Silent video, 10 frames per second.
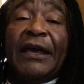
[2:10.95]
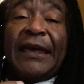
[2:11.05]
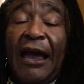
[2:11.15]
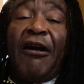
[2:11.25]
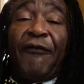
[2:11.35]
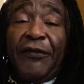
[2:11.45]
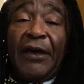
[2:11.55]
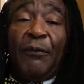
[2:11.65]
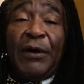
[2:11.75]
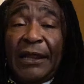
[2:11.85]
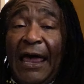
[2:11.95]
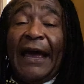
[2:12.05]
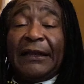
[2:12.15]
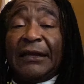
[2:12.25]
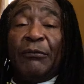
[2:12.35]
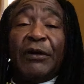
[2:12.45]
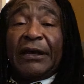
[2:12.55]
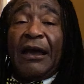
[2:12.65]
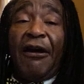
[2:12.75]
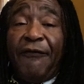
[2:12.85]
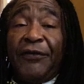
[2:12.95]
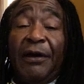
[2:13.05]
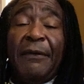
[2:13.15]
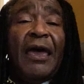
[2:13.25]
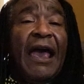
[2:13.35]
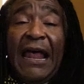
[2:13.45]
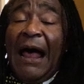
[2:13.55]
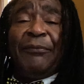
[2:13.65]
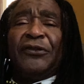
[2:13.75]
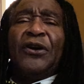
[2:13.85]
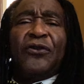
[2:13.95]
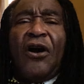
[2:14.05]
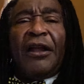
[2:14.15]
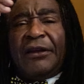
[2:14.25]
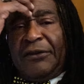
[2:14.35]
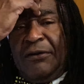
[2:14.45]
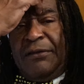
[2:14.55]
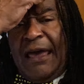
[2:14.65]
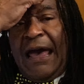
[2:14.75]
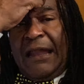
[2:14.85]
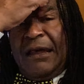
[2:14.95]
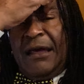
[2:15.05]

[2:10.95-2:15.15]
care for them. We like them. We care for them. And I'm still going to do that.